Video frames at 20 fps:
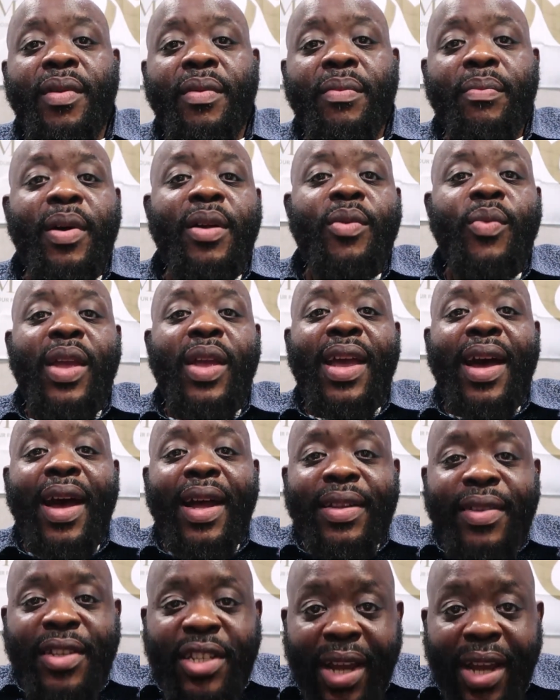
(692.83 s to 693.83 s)
But we
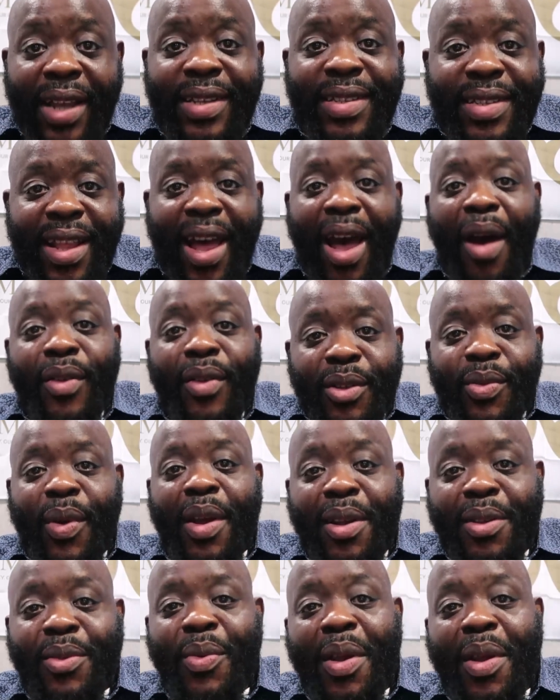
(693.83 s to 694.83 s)
are just now in
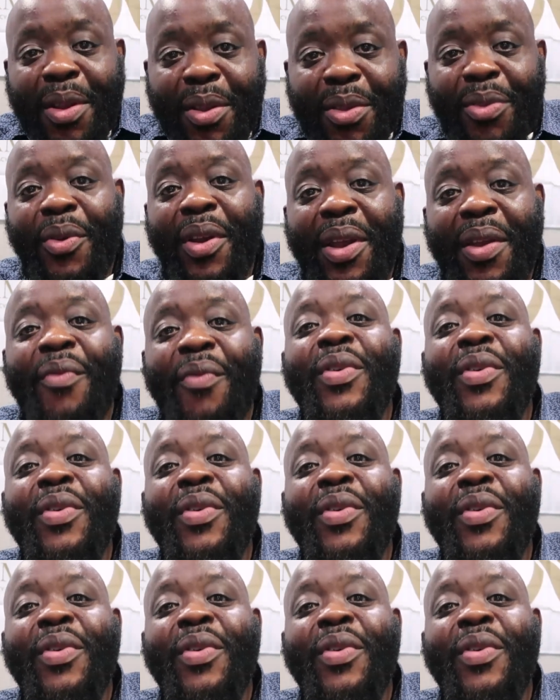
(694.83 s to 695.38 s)
2023